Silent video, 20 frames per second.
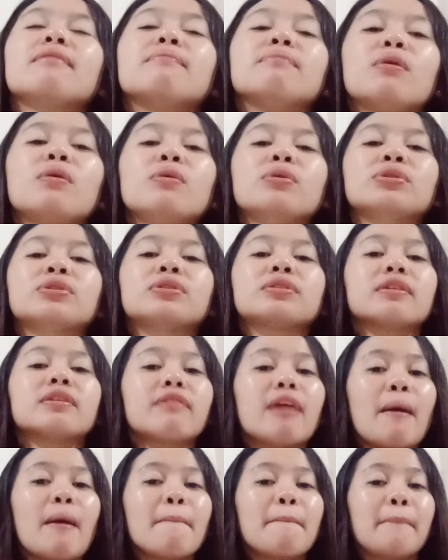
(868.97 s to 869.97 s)
both
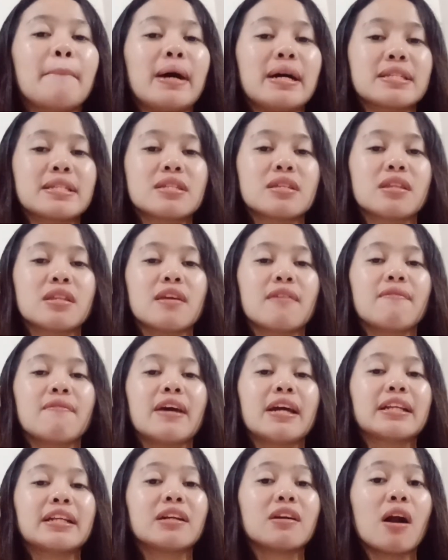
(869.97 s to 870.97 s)
gram
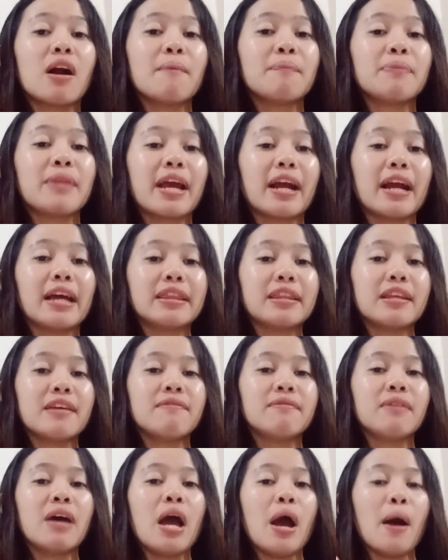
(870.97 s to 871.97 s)
positive and gram
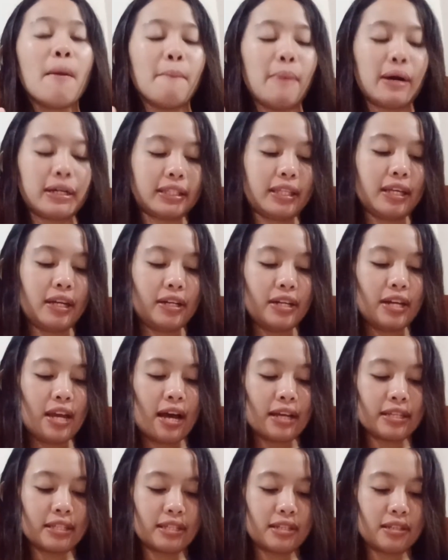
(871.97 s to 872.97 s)
negative
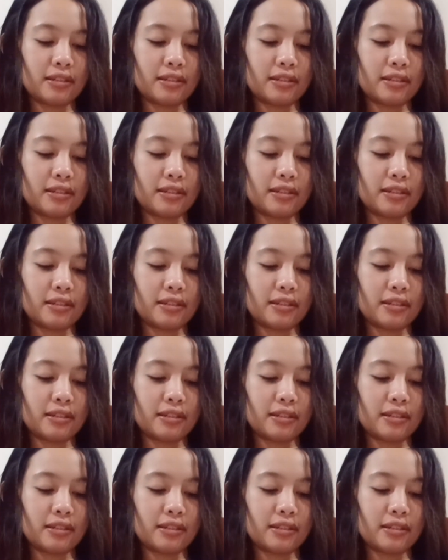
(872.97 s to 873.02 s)
bacteria.